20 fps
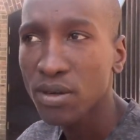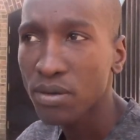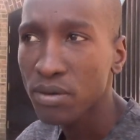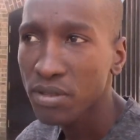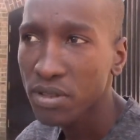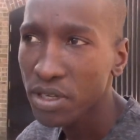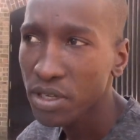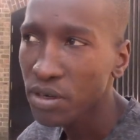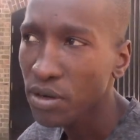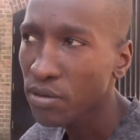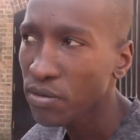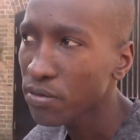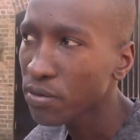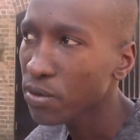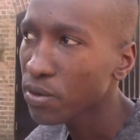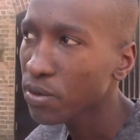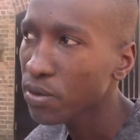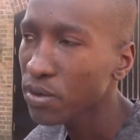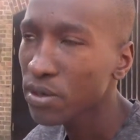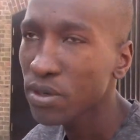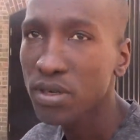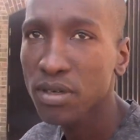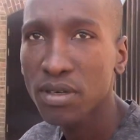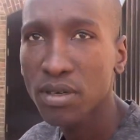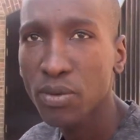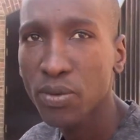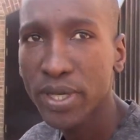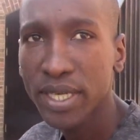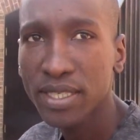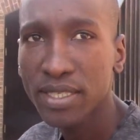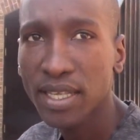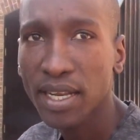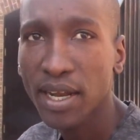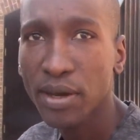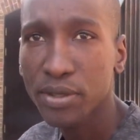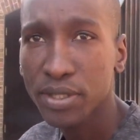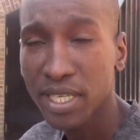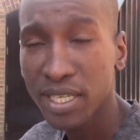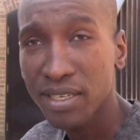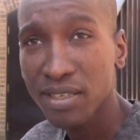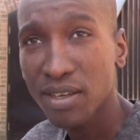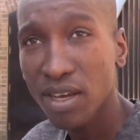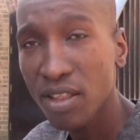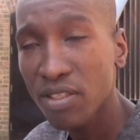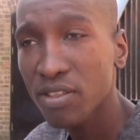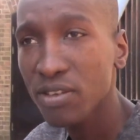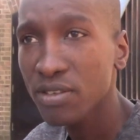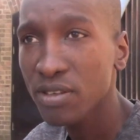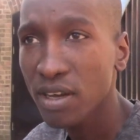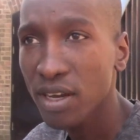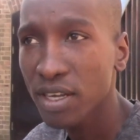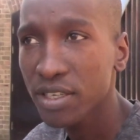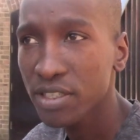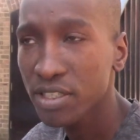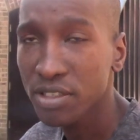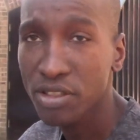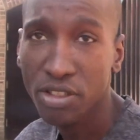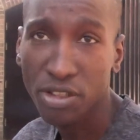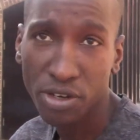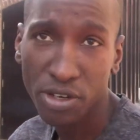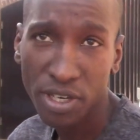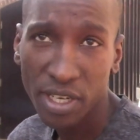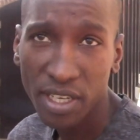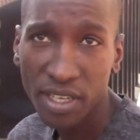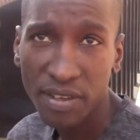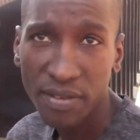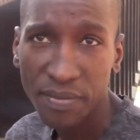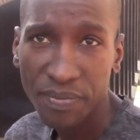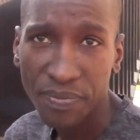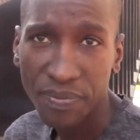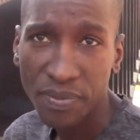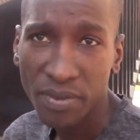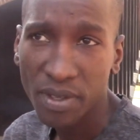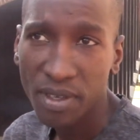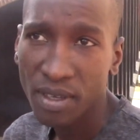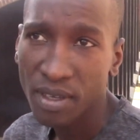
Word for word: three or four weeks that I was hitting 100, 130. Yeah.